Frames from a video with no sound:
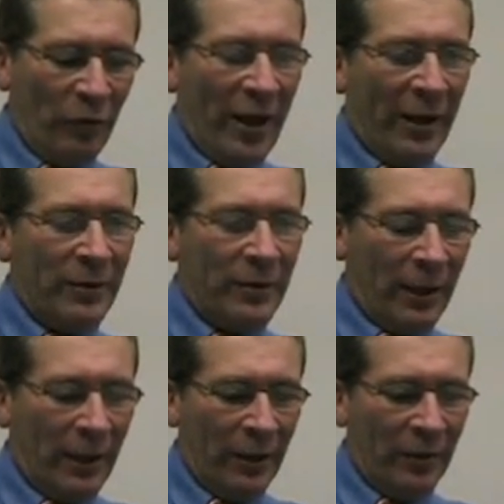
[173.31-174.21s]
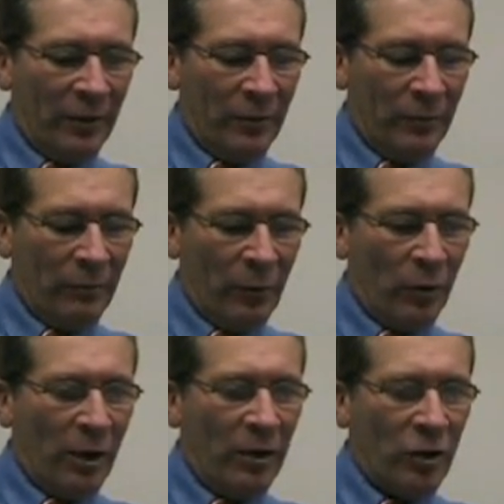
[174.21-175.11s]
We've had
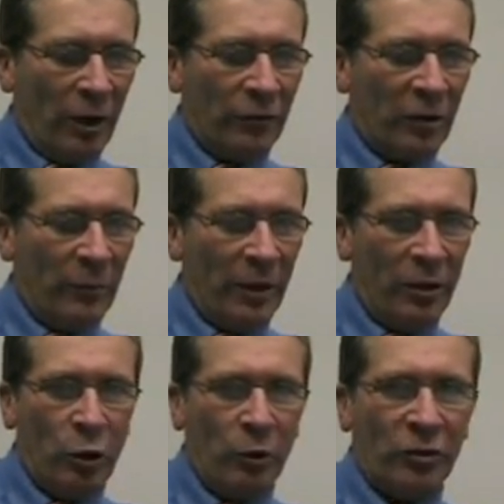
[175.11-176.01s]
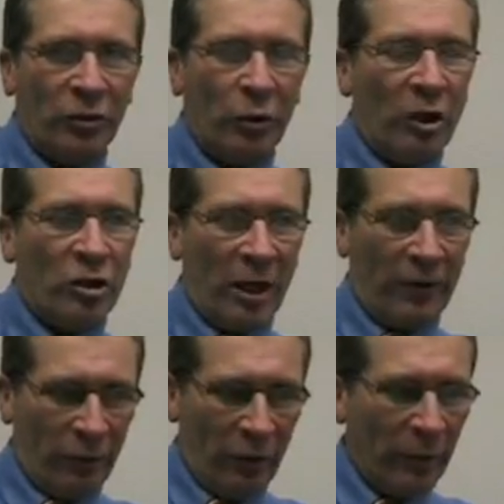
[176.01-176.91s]
Monroe County Sheriffs come in and do a security
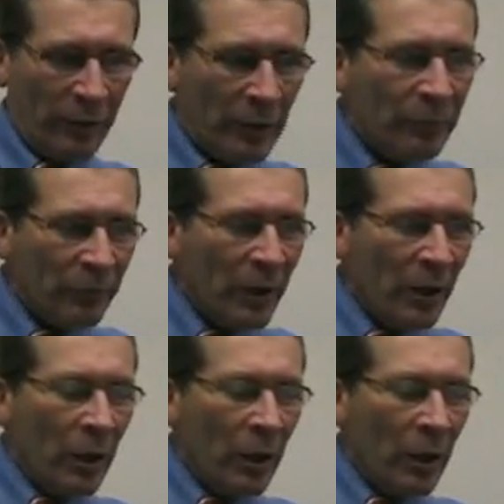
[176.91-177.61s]
check for our building.